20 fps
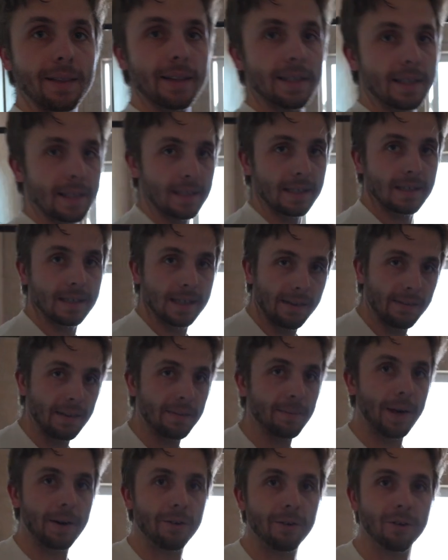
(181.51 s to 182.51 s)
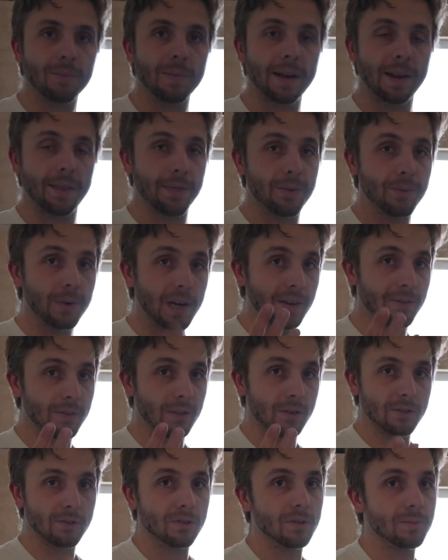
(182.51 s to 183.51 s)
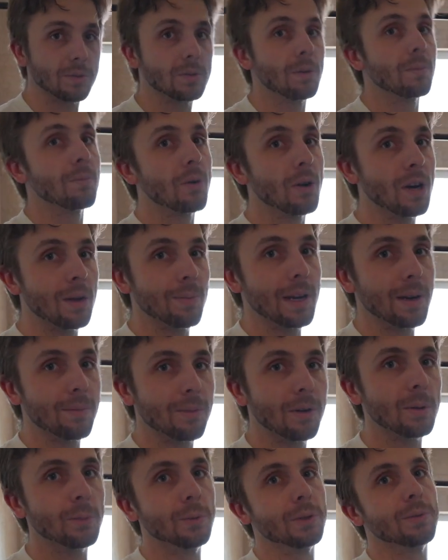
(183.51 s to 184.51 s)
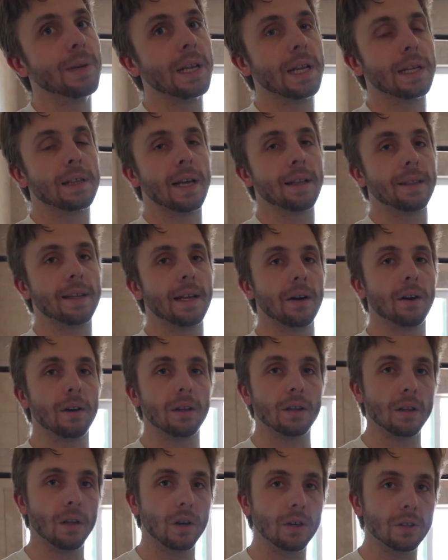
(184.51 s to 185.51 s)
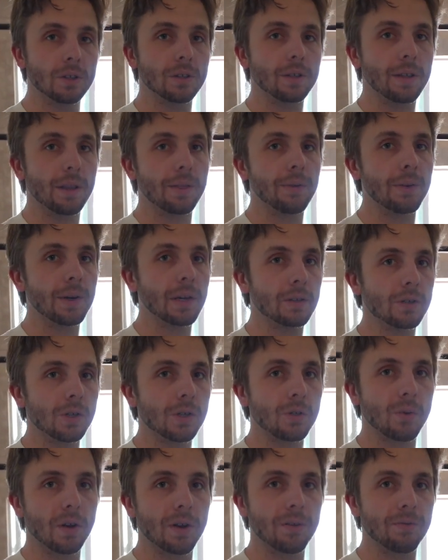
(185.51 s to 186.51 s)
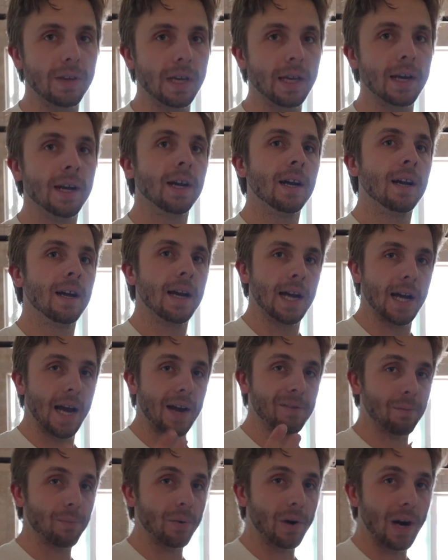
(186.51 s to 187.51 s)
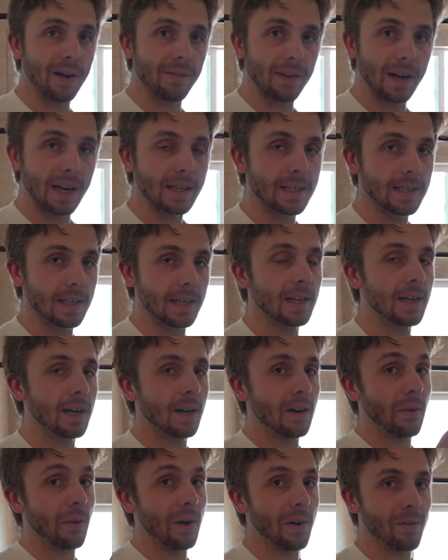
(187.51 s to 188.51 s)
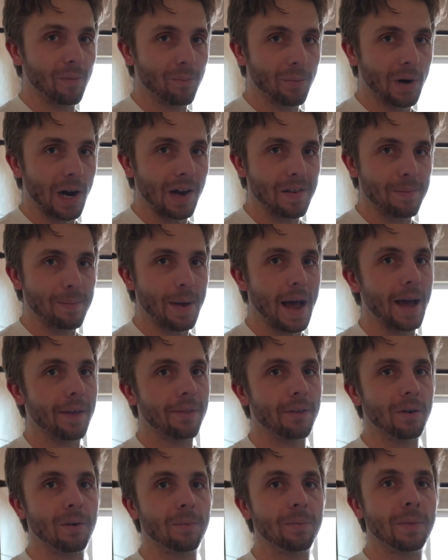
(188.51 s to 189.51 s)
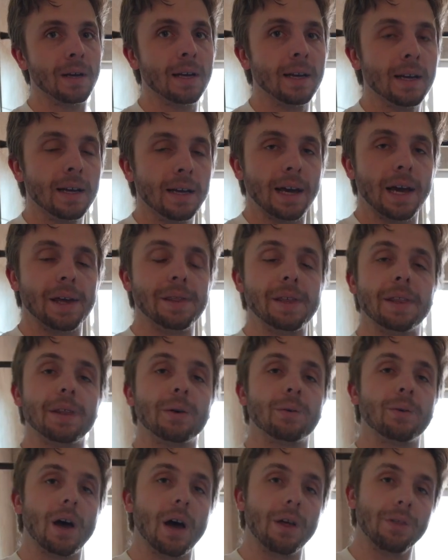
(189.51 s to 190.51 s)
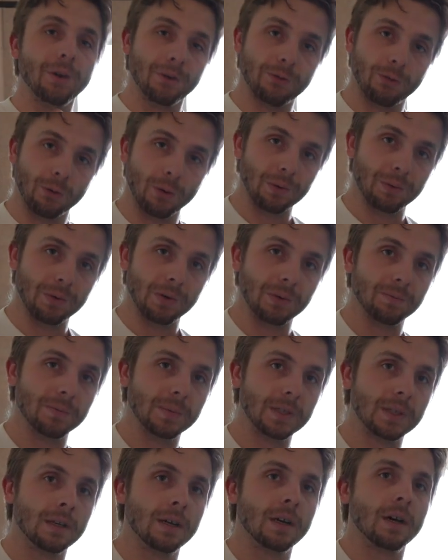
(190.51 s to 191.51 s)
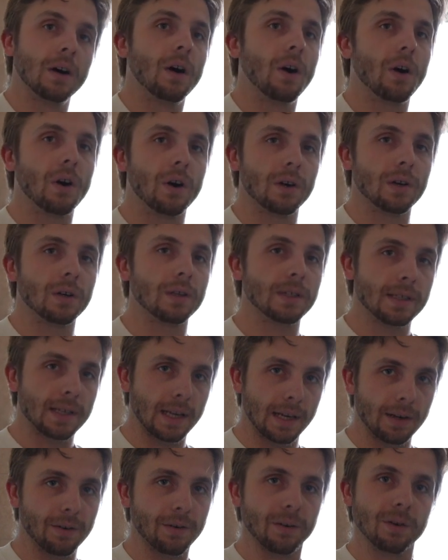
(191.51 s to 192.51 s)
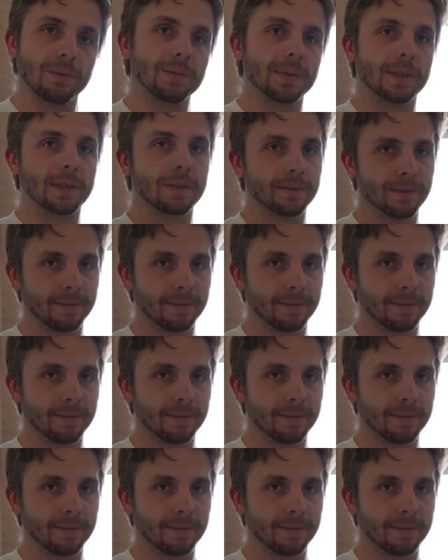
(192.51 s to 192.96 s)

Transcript: this is a 7-bedroom, and 3 of those rooms are premium rooms, meaning that they are larger than 300 square feet, have a private exit, or have a private bathroom. And then the other 4 rooms are standard rooms,